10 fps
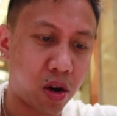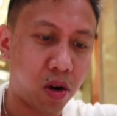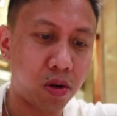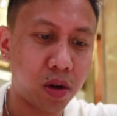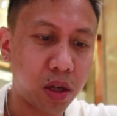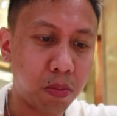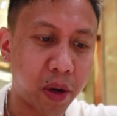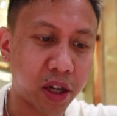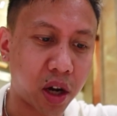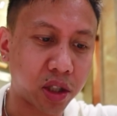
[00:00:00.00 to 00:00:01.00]
Oh
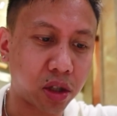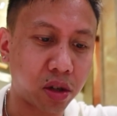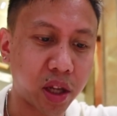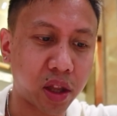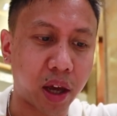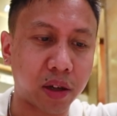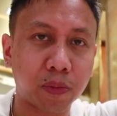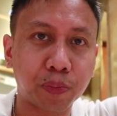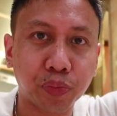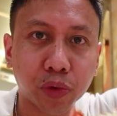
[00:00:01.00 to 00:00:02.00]
my gosh, look at
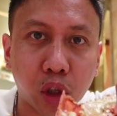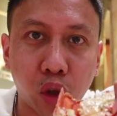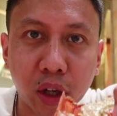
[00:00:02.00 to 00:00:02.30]
that.